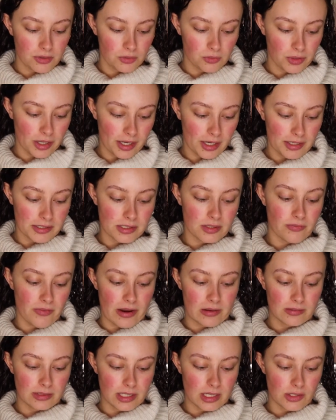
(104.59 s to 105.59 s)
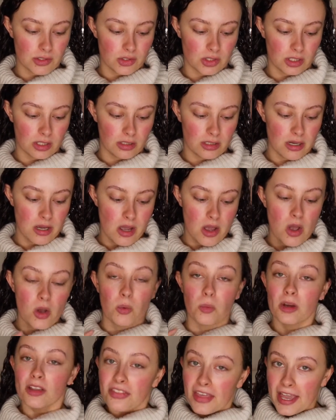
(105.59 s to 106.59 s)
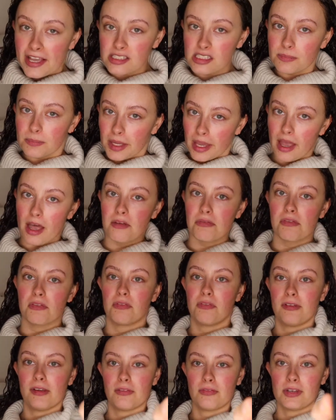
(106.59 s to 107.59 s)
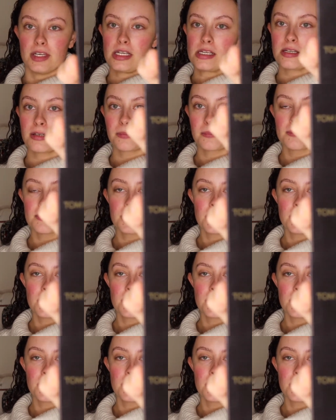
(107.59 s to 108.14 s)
Radiance Foundation with SPF 50.